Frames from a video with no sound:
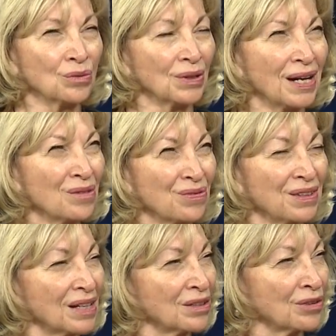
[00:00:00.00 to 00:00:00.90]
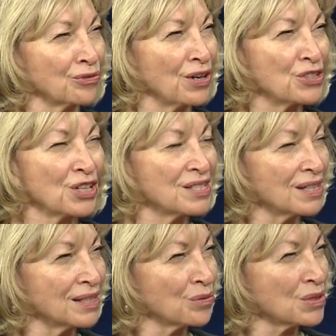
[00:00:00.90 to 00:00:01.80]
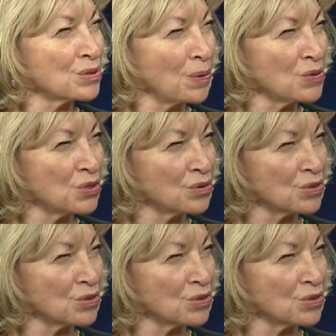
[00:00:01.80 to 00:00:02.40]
Well, I thought that the franchise said they were supposed to.